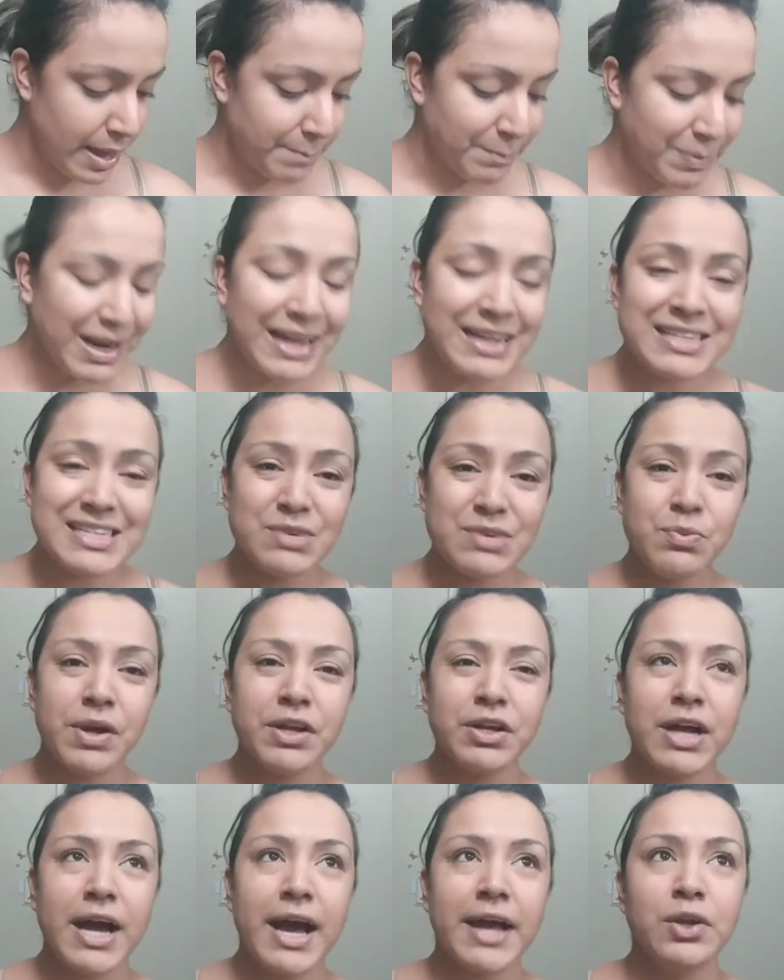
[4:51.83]
But I did
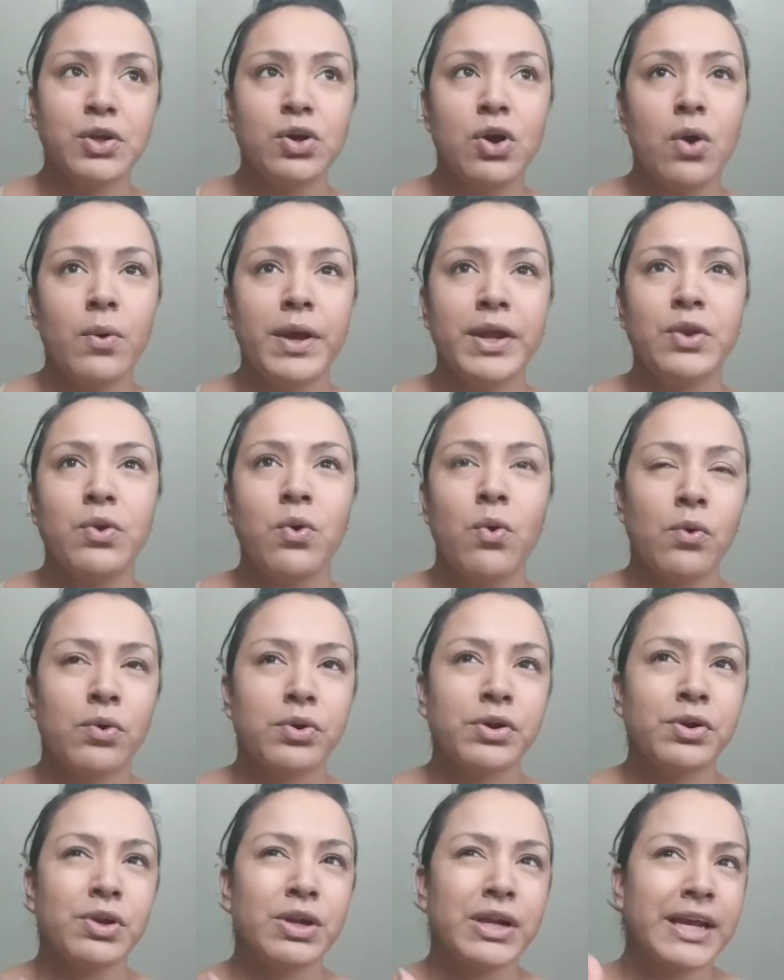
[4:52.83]
want to kind of go in
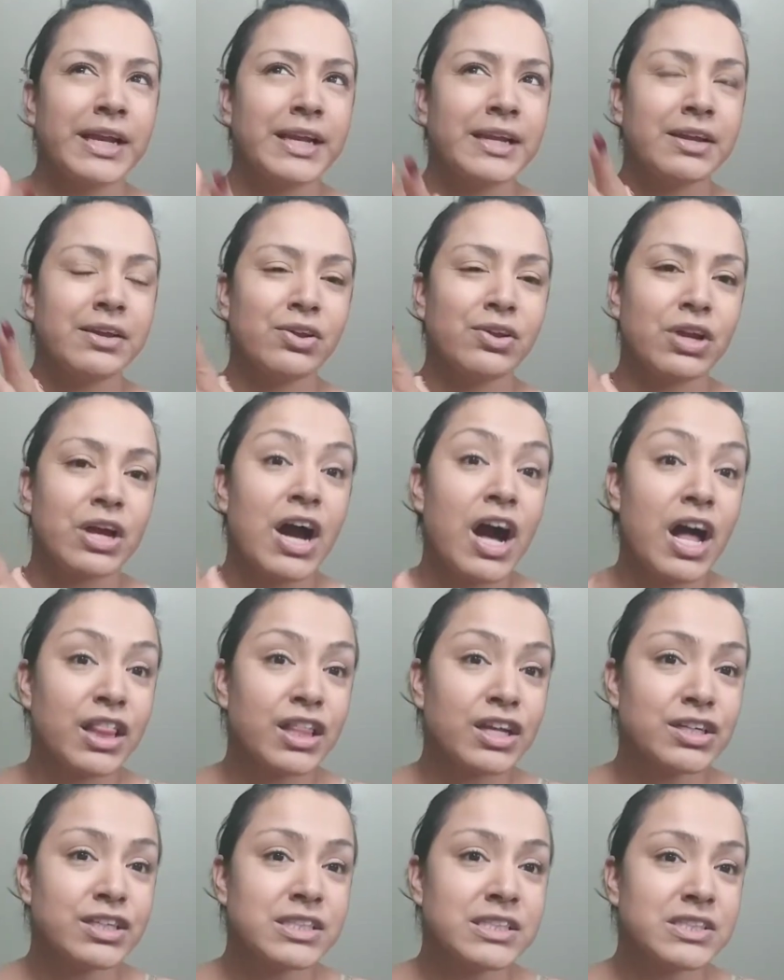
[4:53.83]
order in
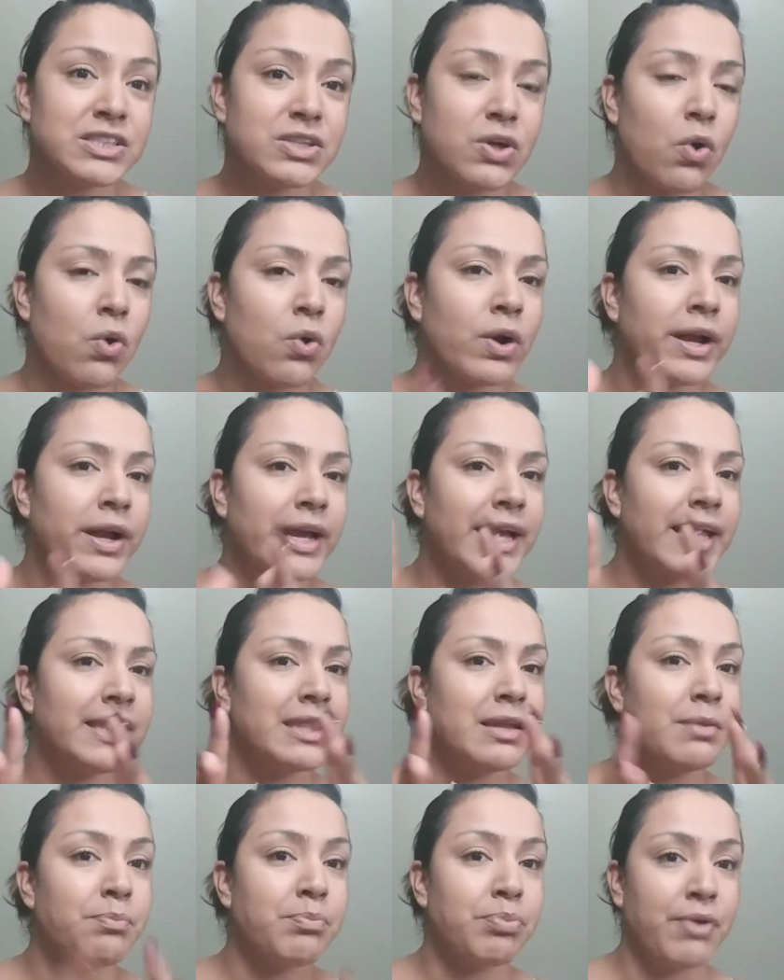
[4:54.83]
colors or in
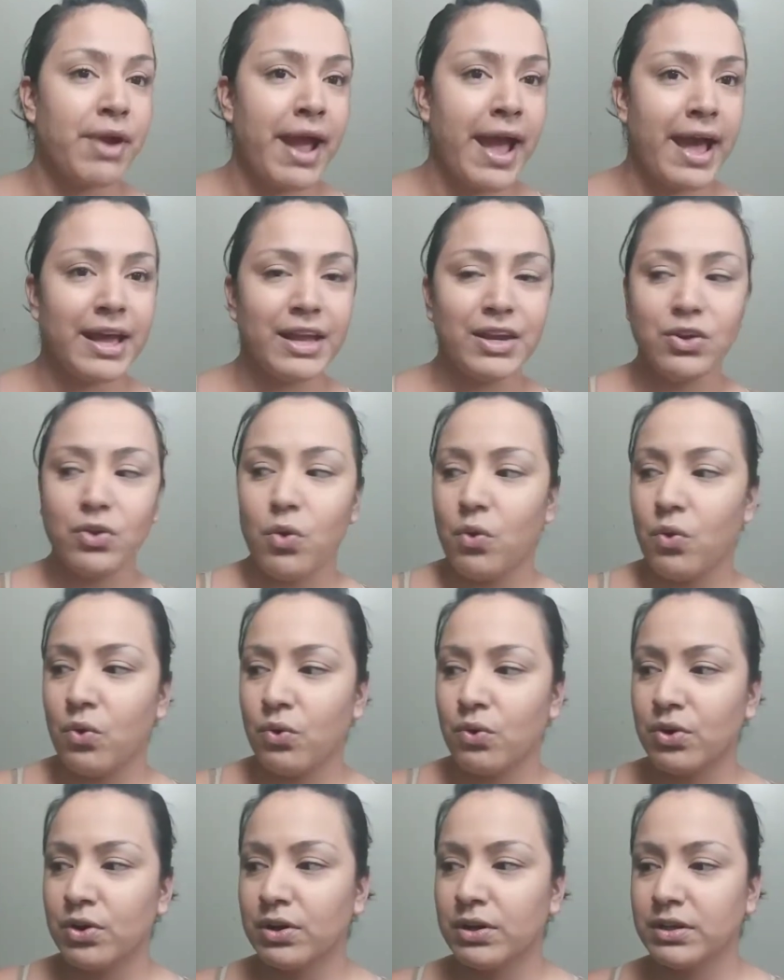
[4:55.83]
the brand
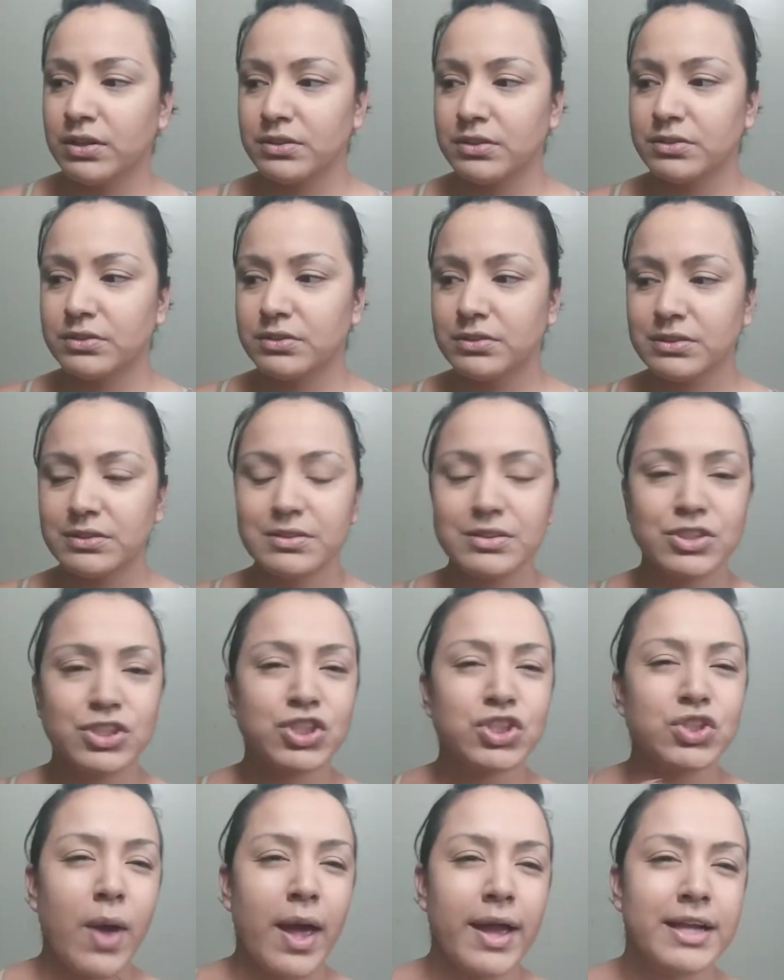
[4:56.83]
or
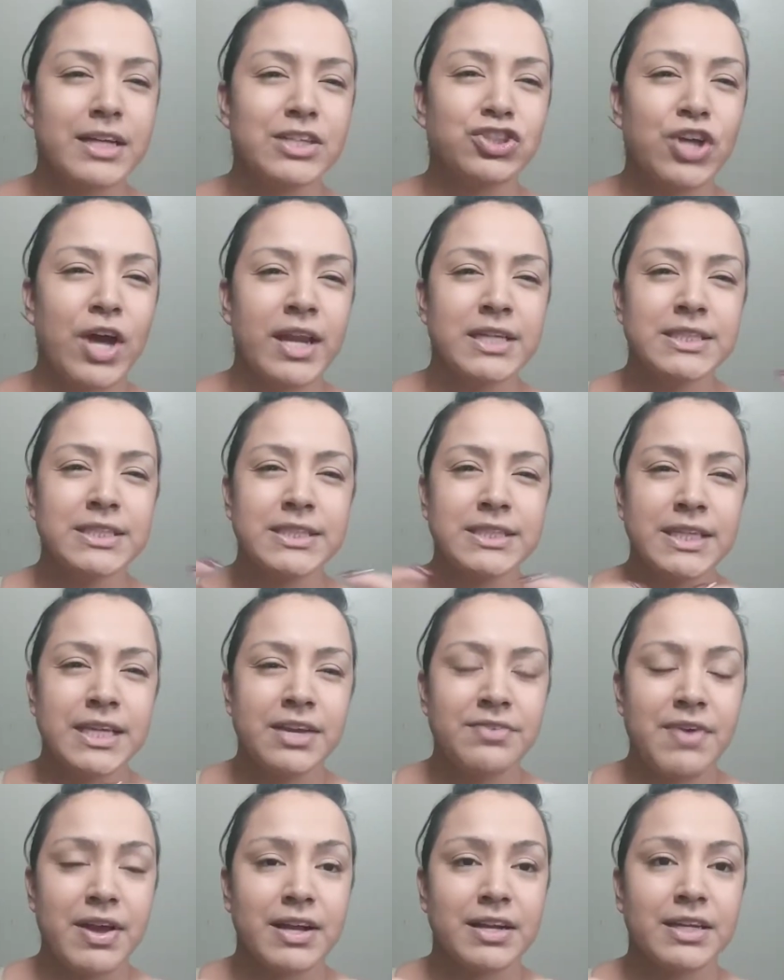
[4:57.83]
so I could try to see
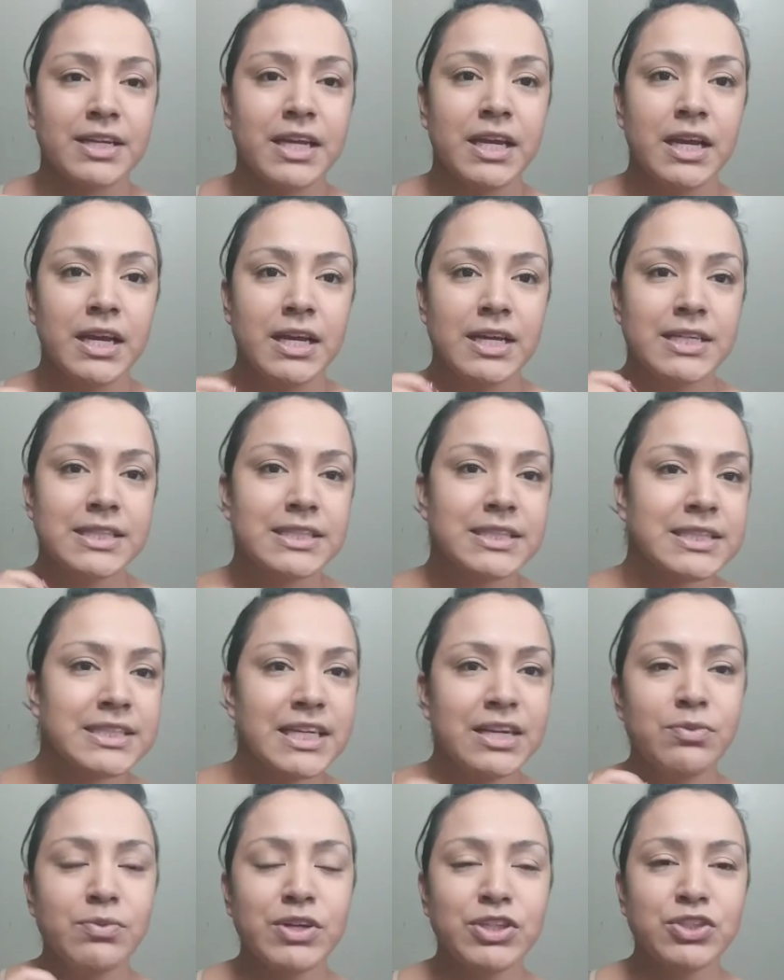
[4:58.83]
if I could
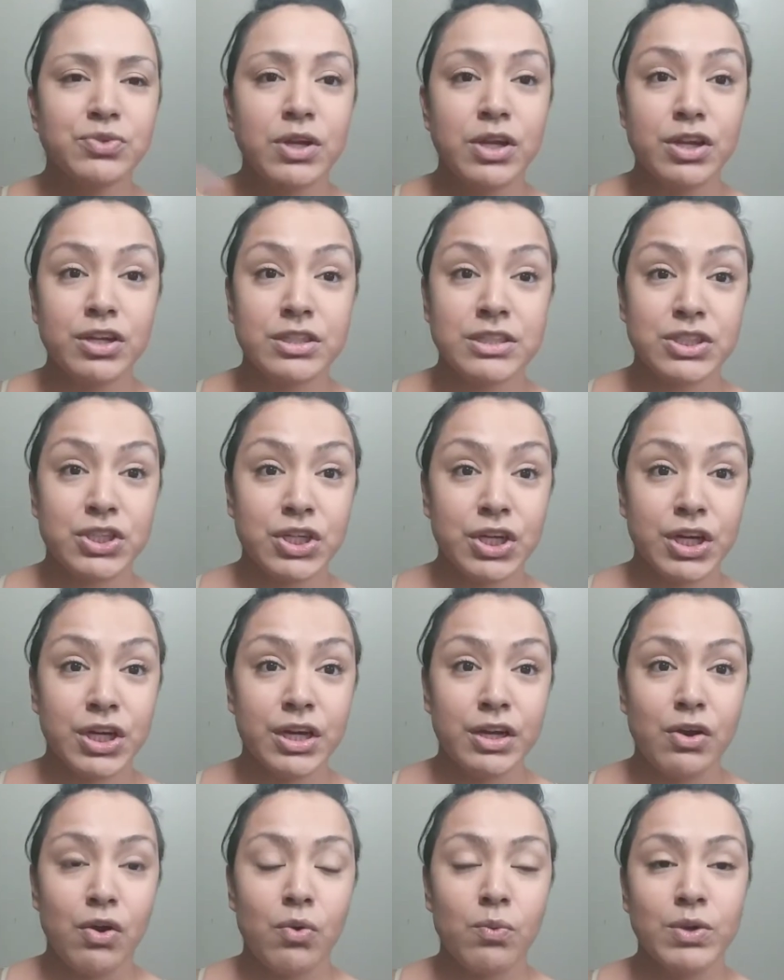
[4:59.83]
see which one looks
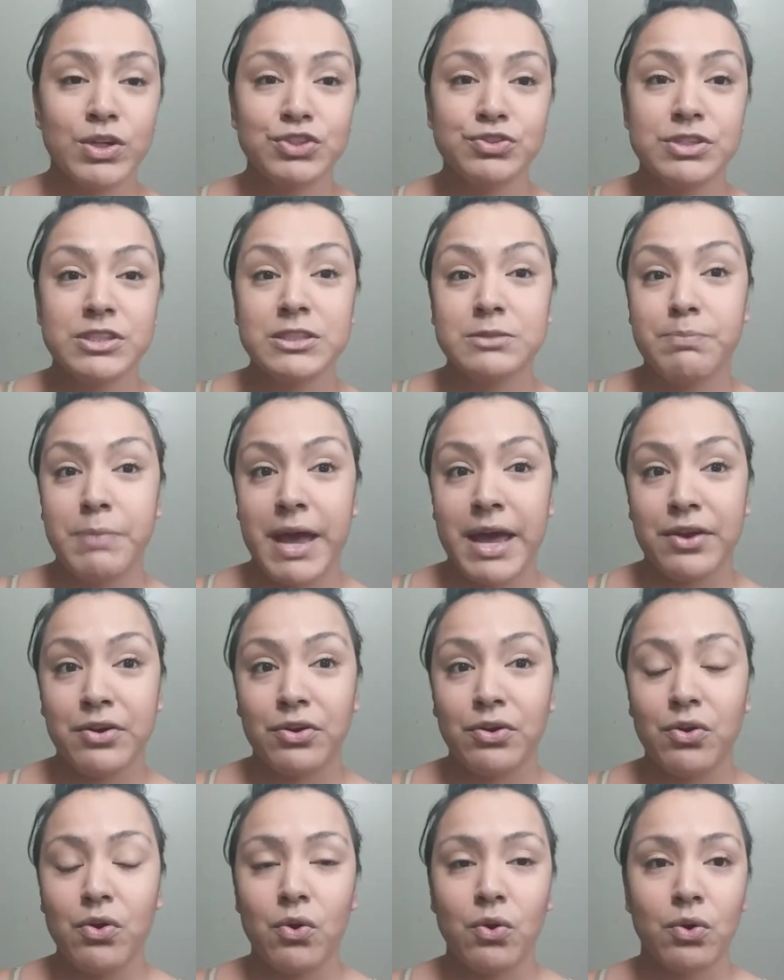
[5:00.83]
good or which one's
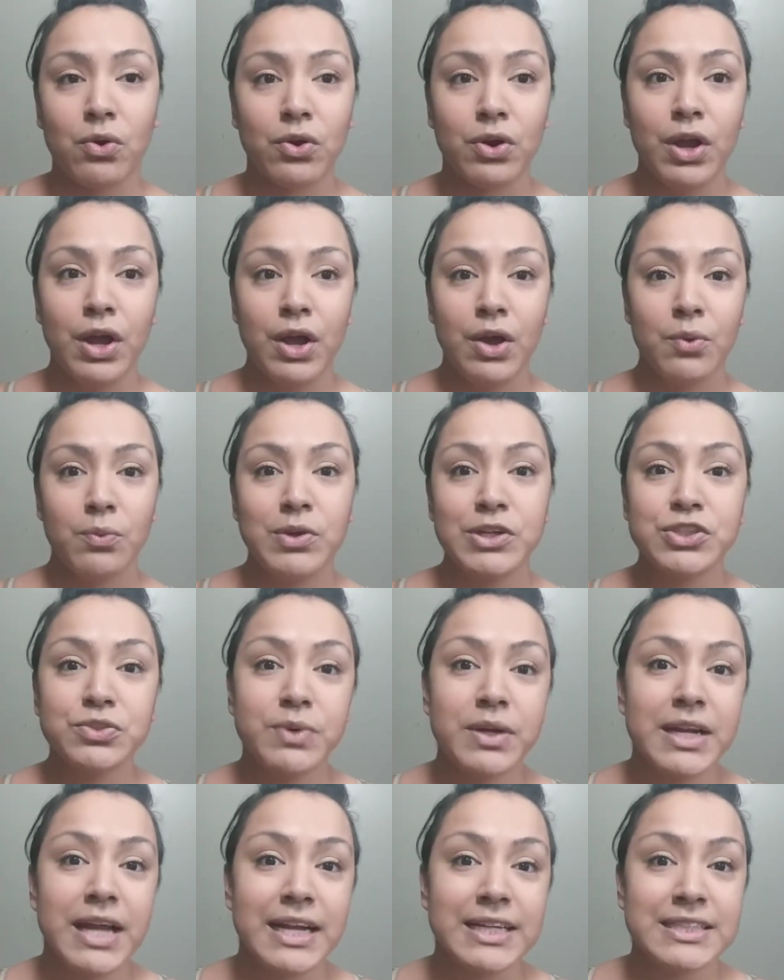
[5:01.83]
better or which
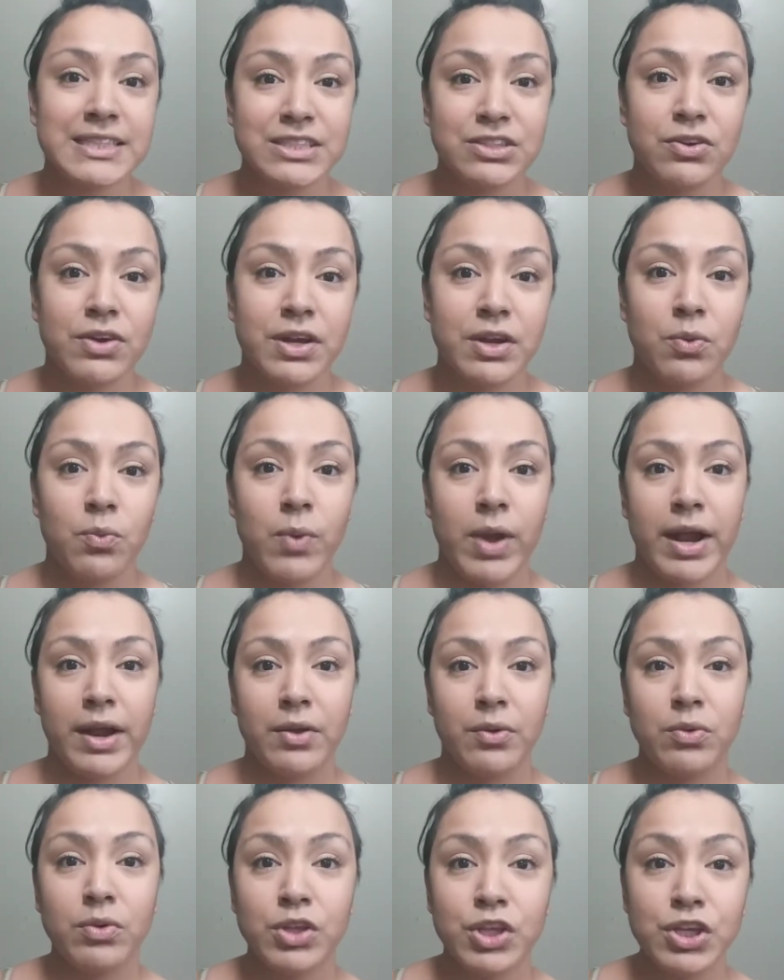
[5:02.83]
one I'm still gonna wear,
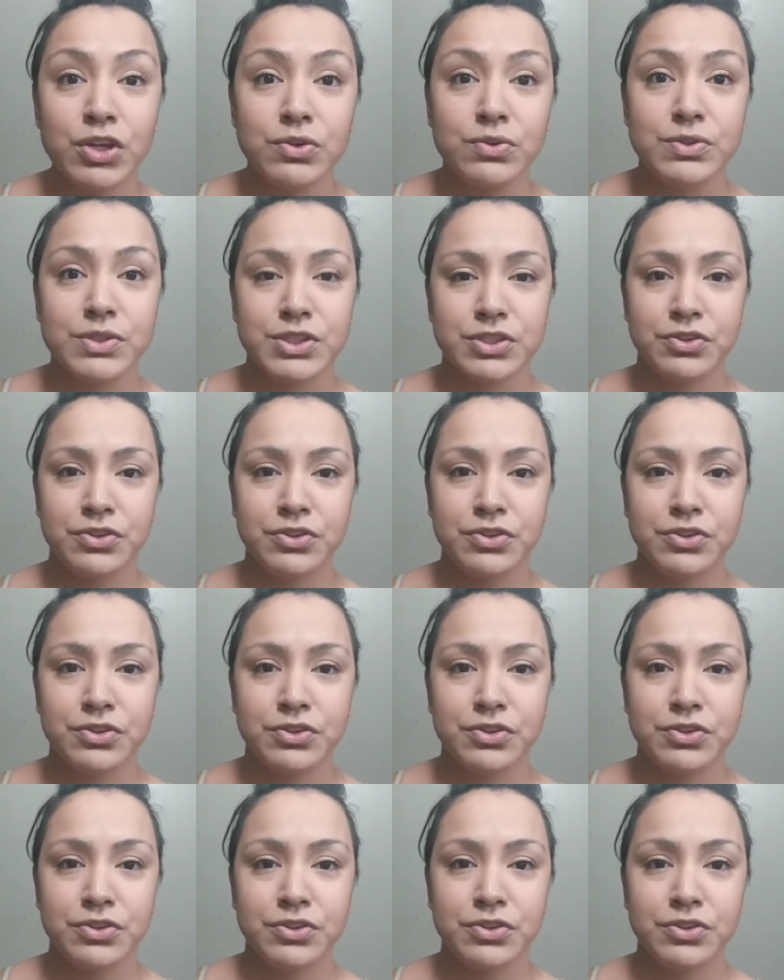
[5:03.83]
use. You